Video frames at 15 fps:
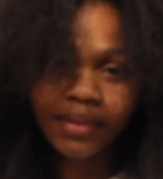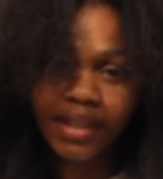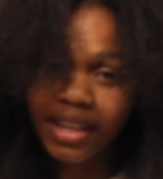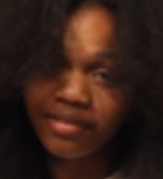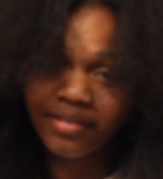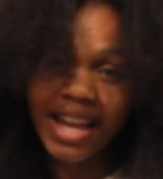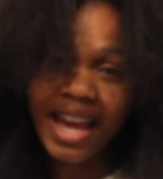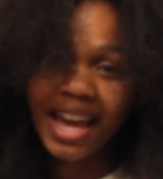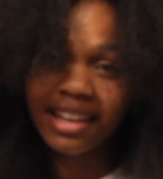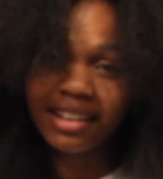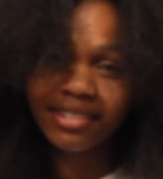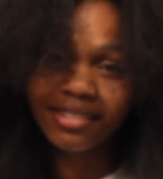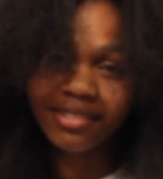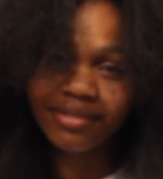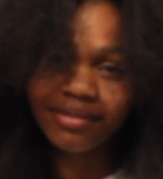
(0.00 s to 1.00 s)
If not,
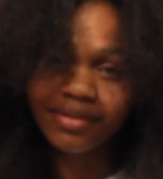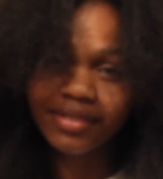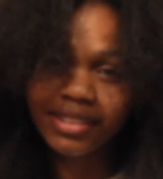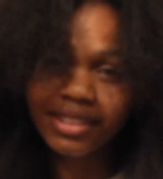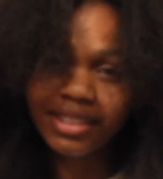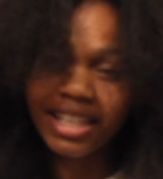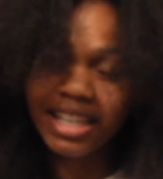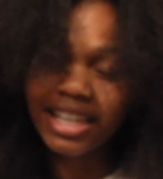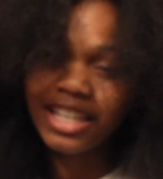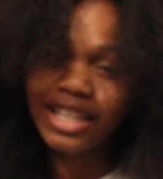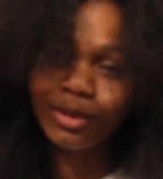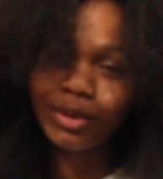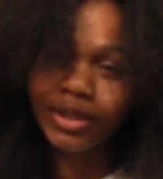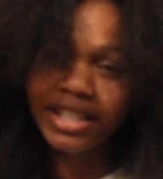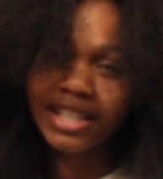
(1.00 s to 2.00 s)
then it
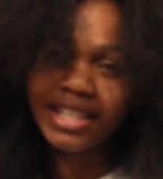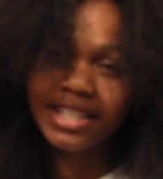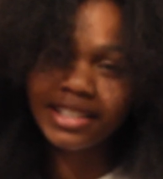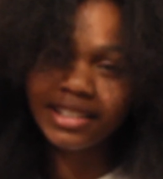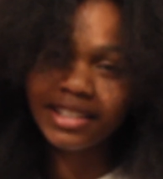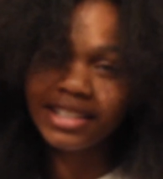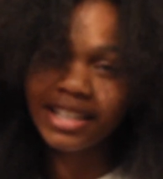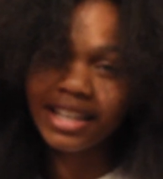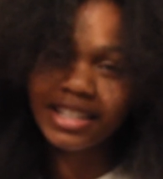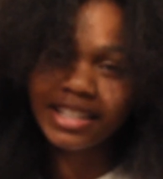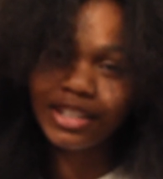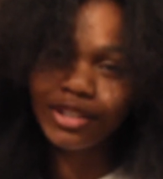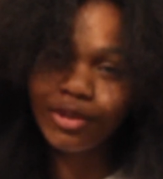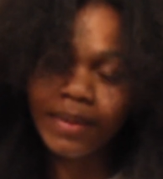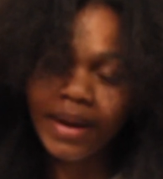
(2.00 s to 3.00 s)
is what it is, because I need
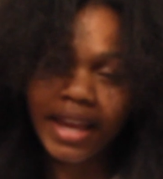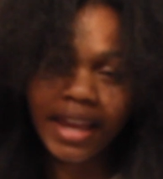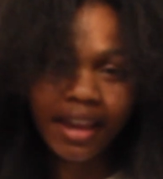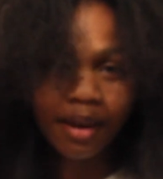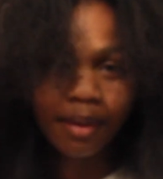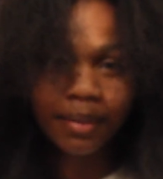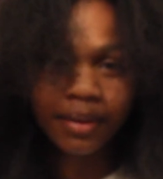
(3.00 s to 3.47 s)
to do my hair.